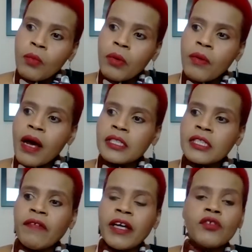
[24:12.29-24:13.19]
Whereas
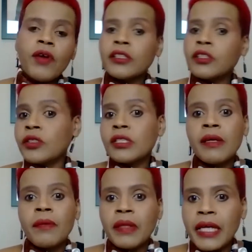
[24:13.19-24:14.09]
if I try to use
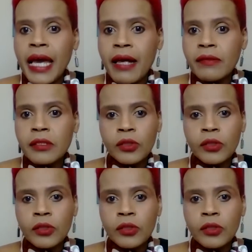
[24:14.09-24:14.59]
something else,